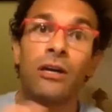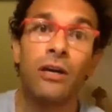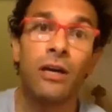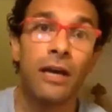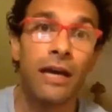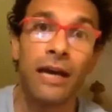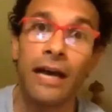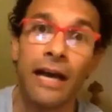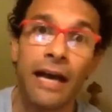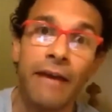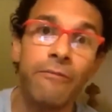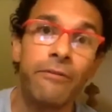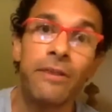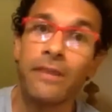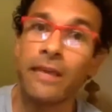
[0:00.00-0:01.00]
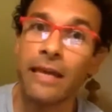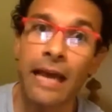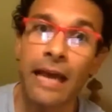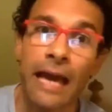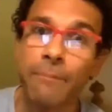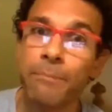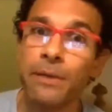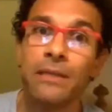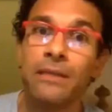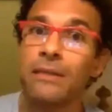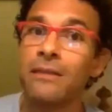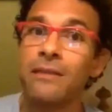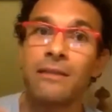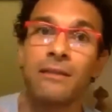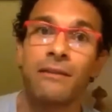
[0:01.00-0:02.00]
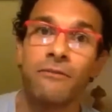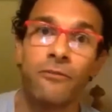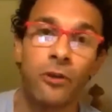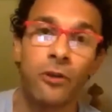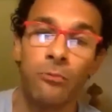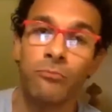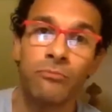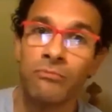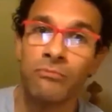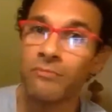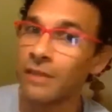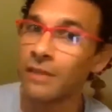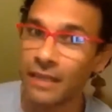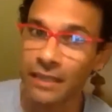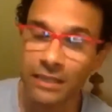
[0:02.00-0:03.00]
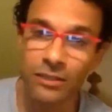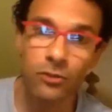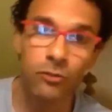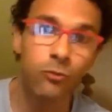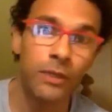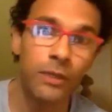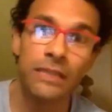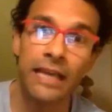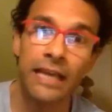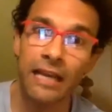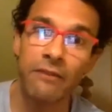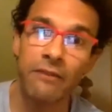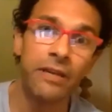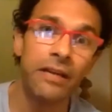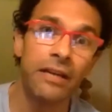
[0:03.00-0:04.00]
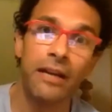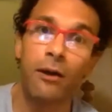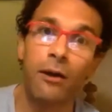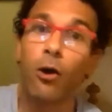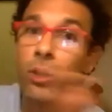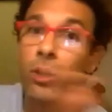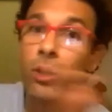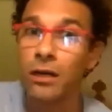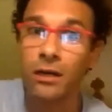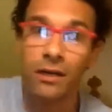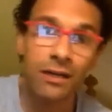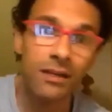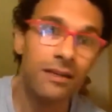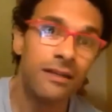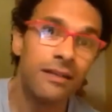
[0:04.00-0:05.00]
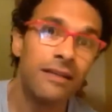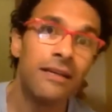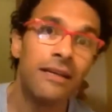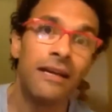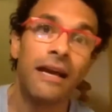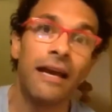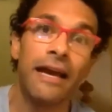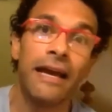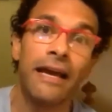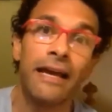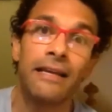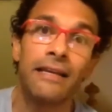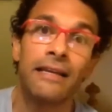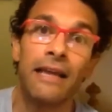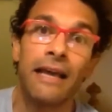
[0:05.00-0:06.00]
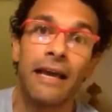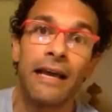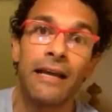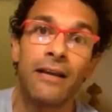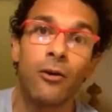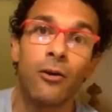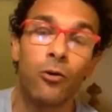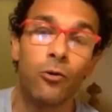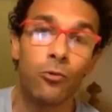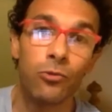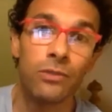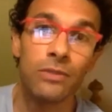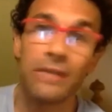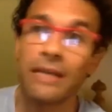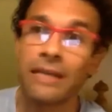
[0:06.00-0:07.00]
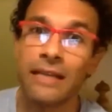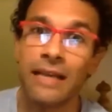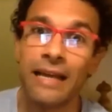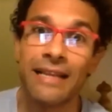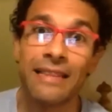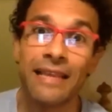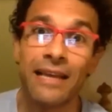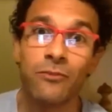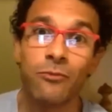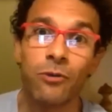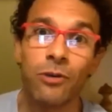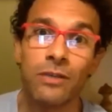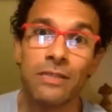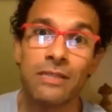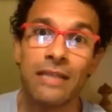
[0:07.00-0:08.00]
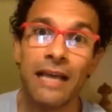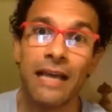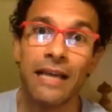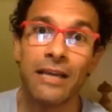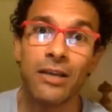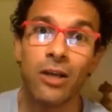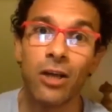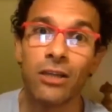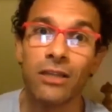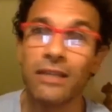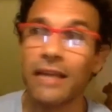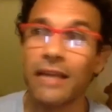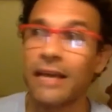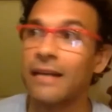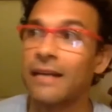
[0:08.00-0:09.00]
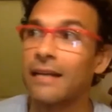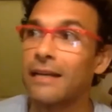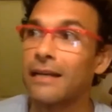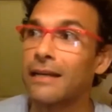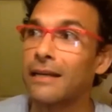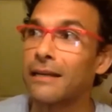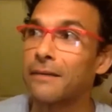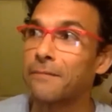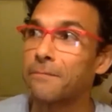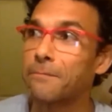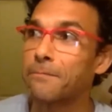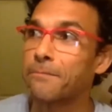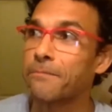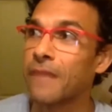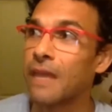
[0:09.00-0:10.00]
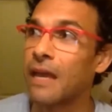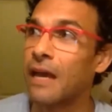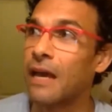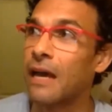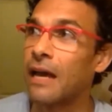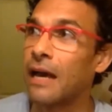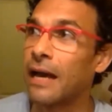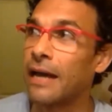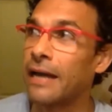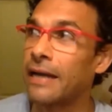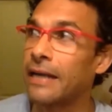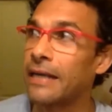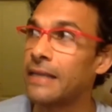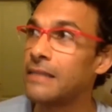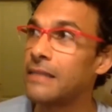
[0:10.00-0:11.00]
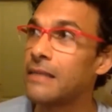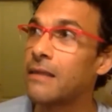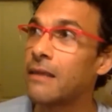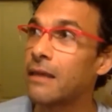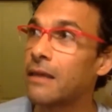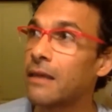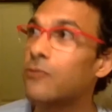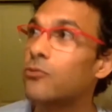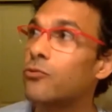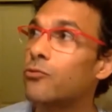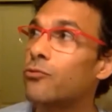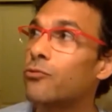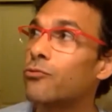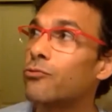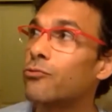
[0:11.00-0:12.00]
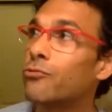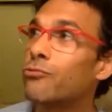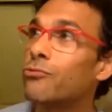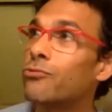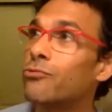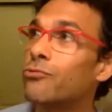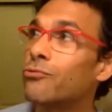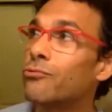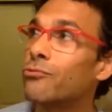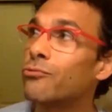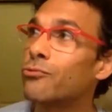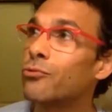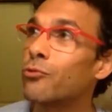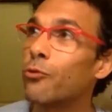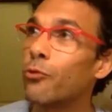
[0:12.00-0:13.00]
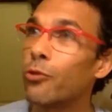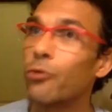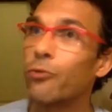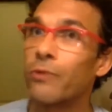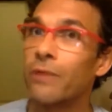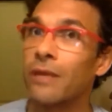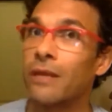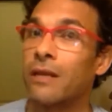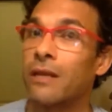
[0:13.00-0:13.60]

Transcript: everything happened from in 2011 on and onwards, and that was like not an easy thing to work within.